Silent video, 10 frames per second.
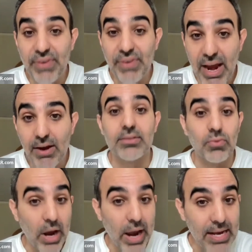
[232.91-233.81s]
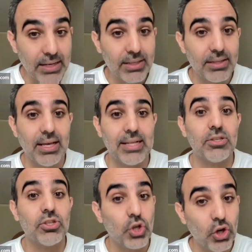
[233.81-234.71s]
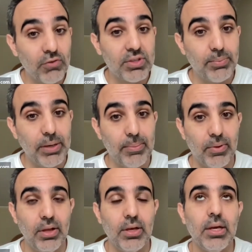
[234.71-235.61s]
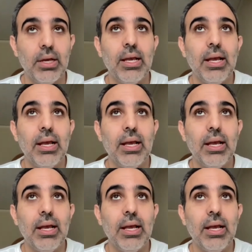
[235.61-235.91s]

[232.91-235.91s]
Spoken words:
fair, that's right, that serves people,